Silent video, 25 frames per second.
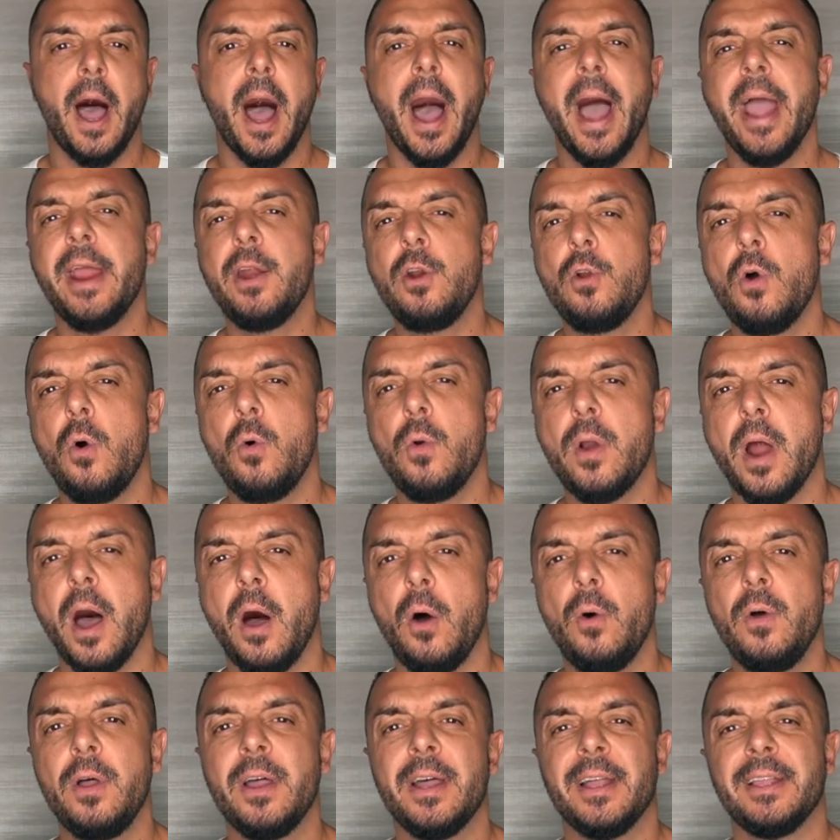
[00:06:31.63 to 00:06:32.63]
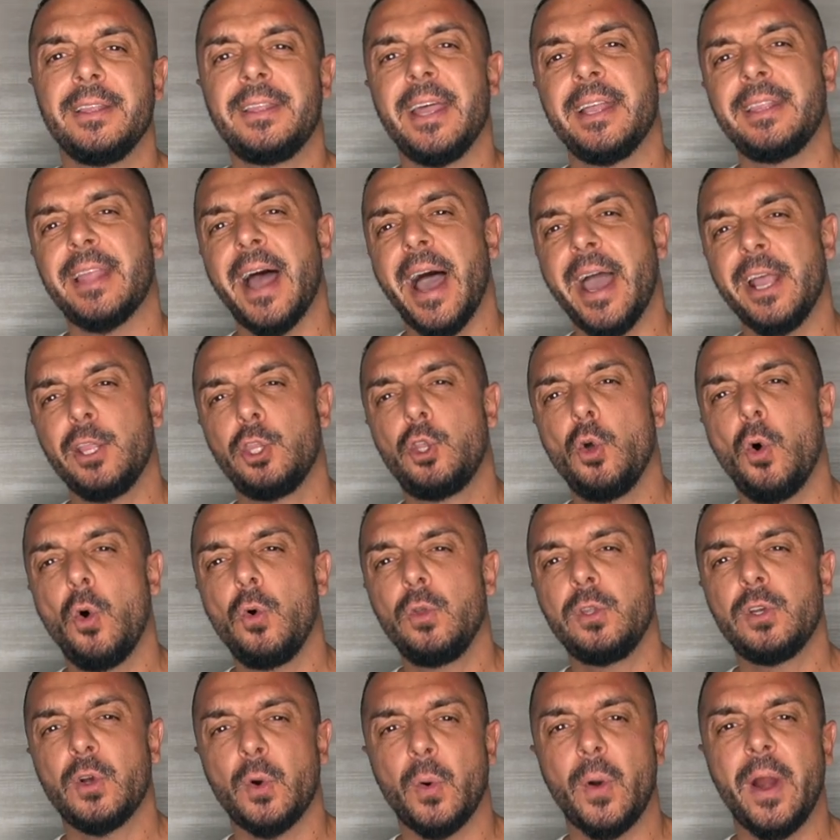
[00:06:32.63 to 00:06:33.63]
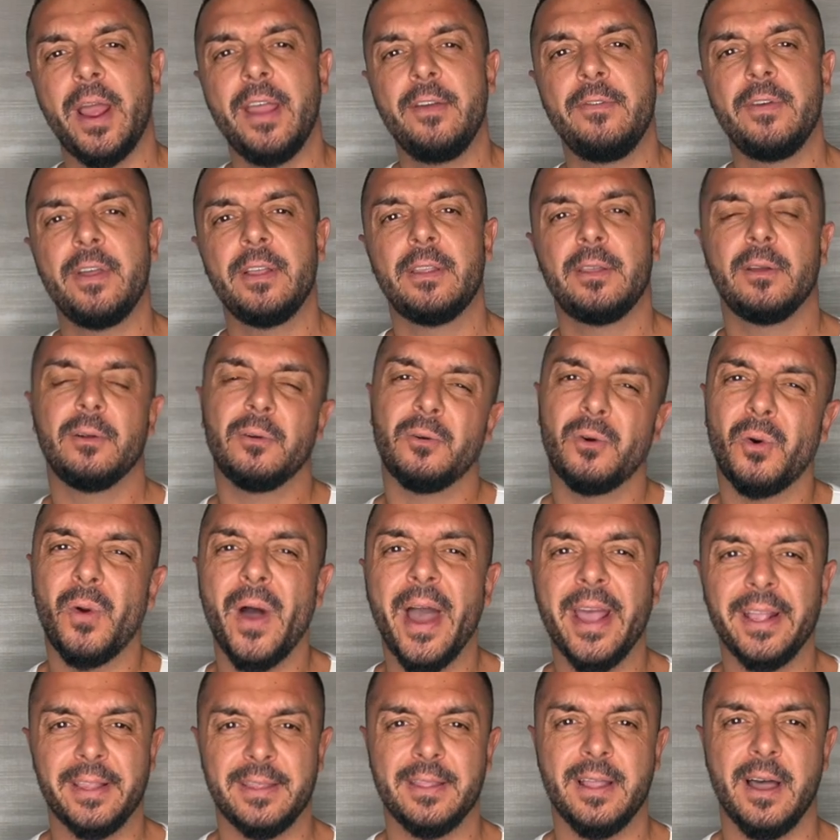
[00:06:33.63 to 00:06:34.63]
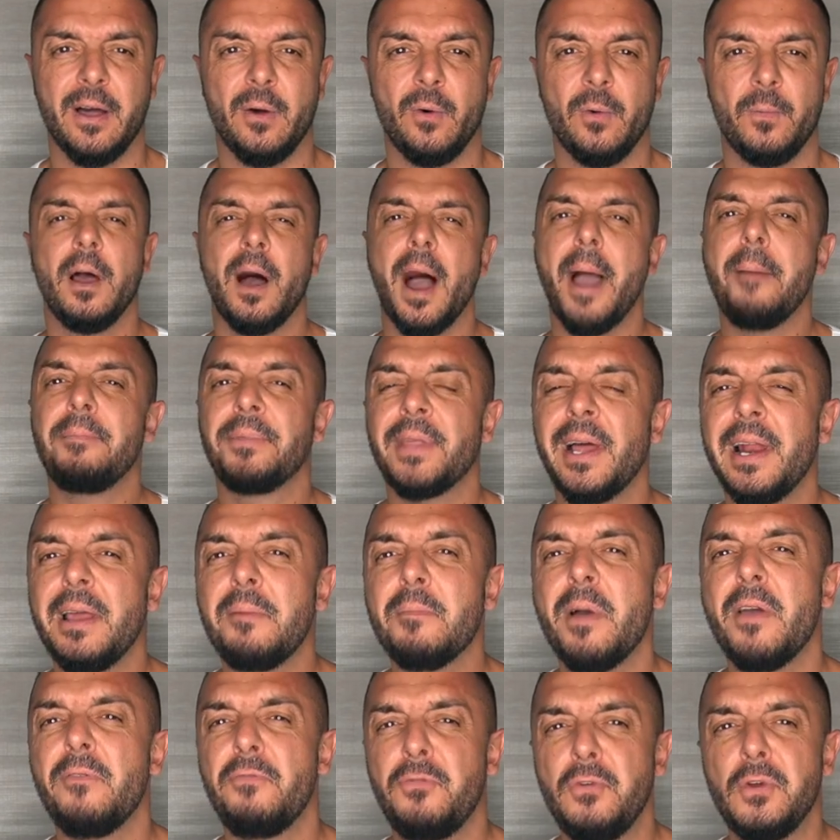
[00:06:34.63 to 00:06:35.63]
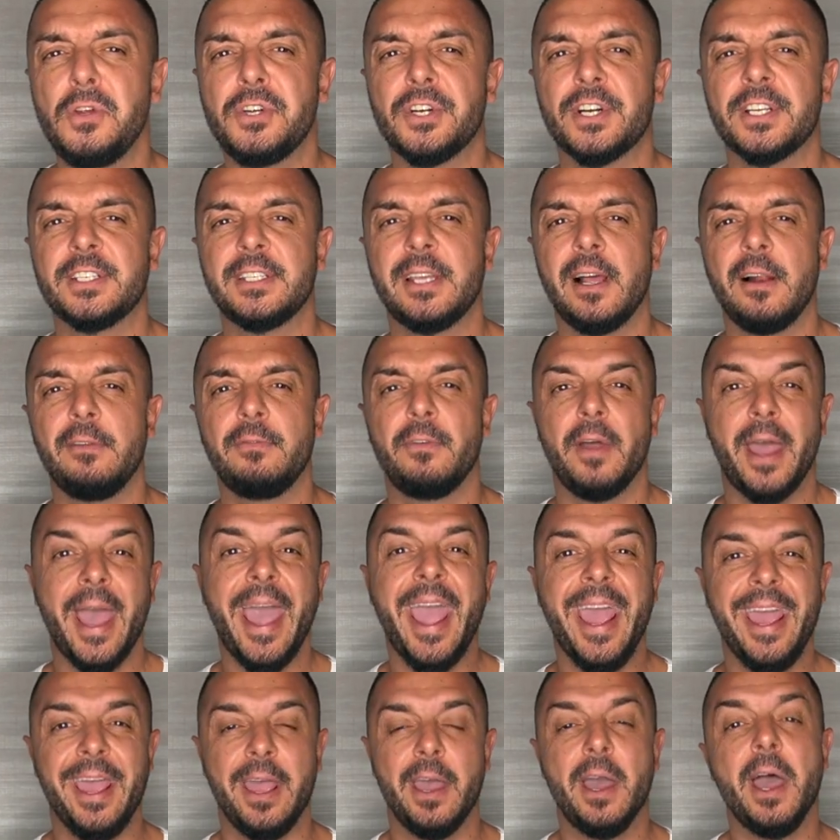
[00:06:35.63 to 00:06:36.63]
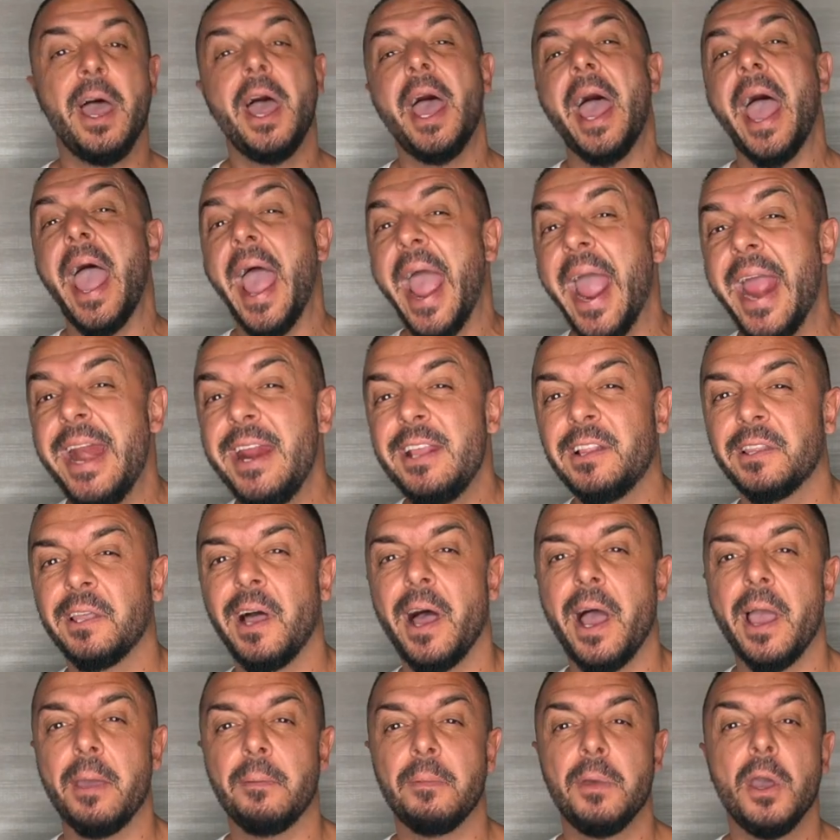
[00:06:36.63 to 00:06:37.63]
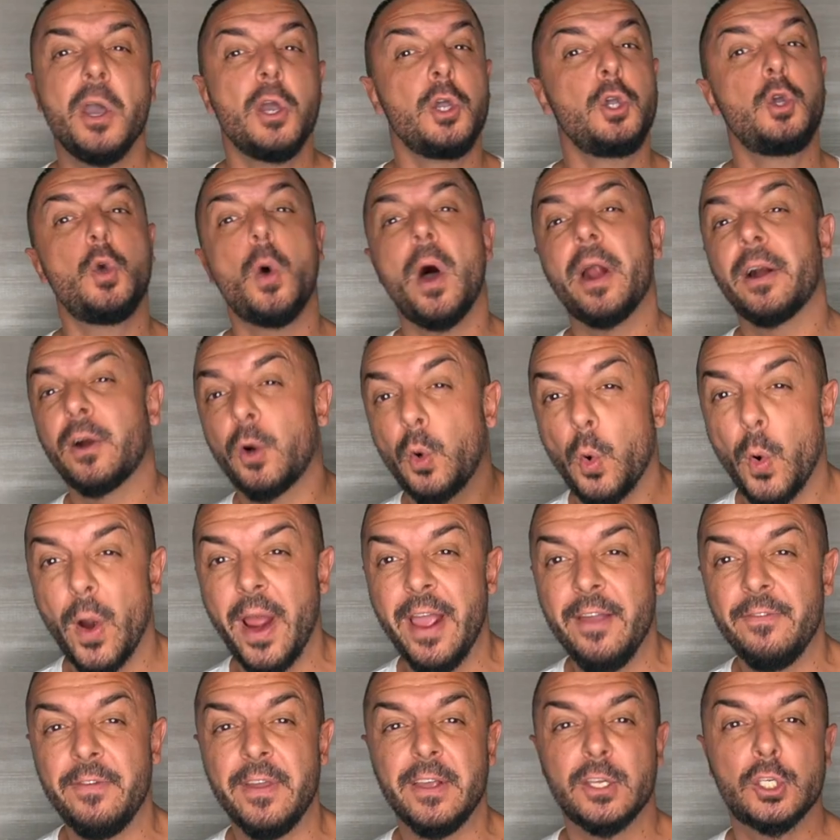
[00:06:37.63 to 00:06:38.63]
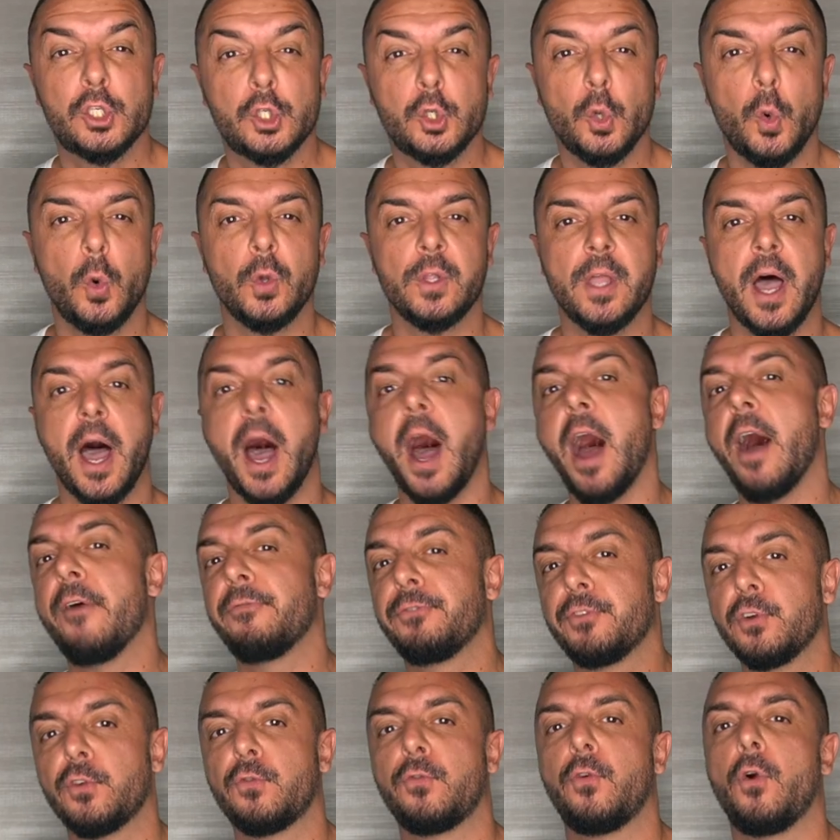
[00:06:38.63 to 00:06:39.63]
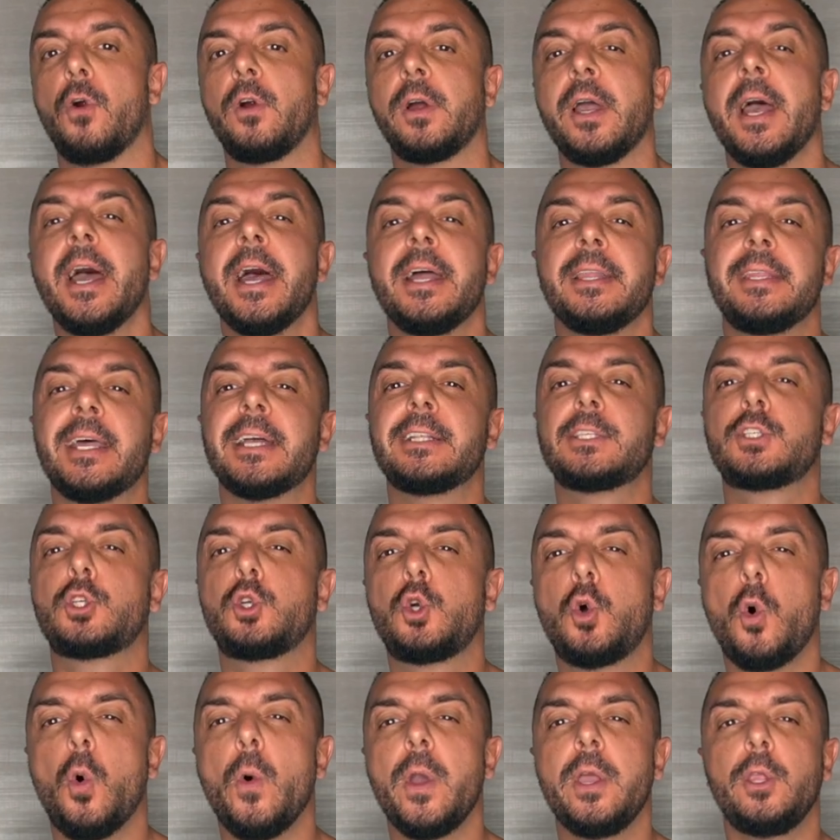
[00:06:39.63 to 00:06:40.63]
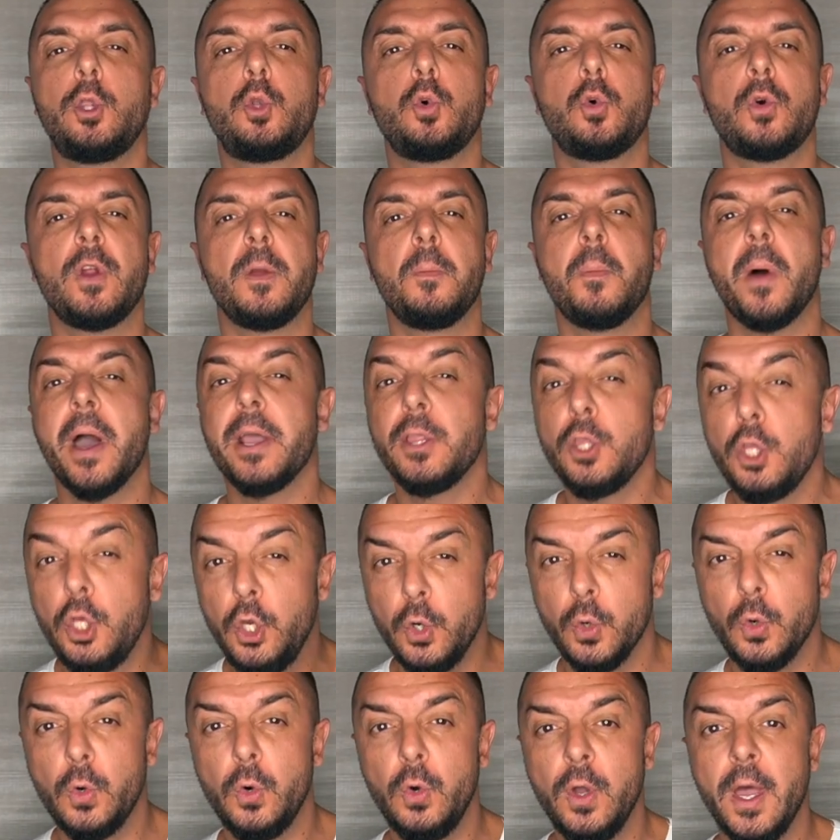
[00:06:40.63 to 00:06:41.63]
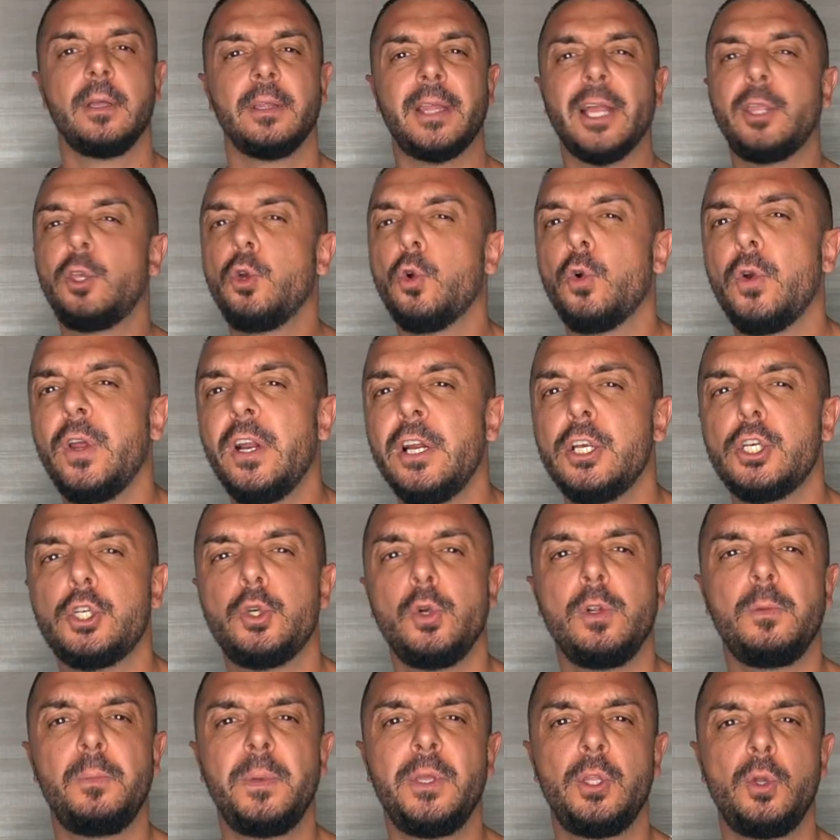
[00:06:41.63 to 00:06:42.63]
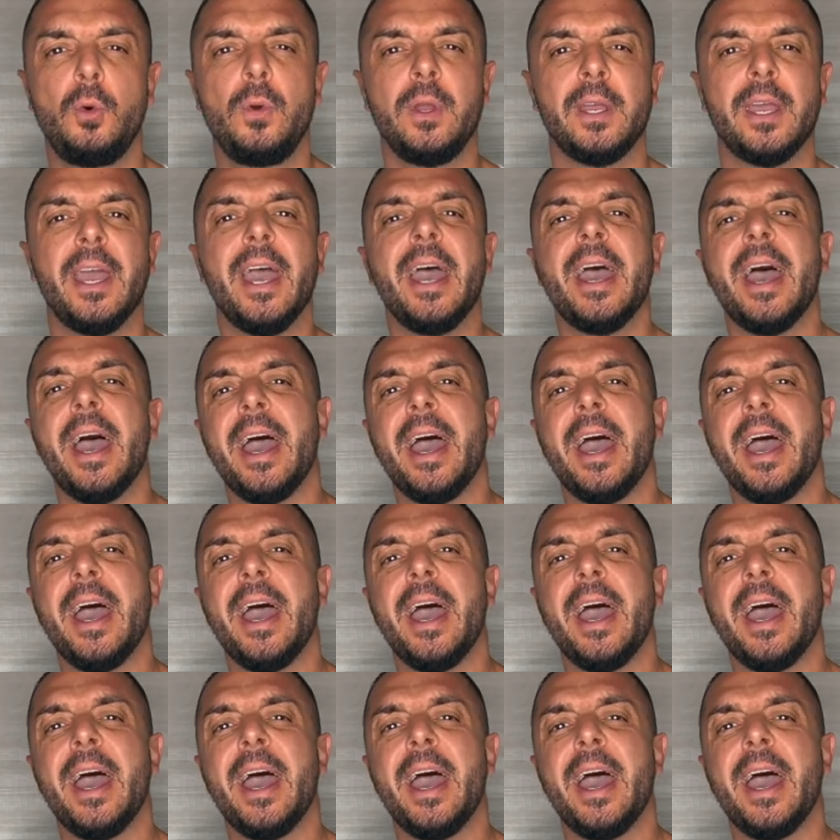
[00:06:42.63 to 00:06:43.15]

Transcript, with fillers: I know now that I don't crave it right now. I'm telling my future self, hey, anytime you are craving soda after work, that's going to remind you that you really should be doing.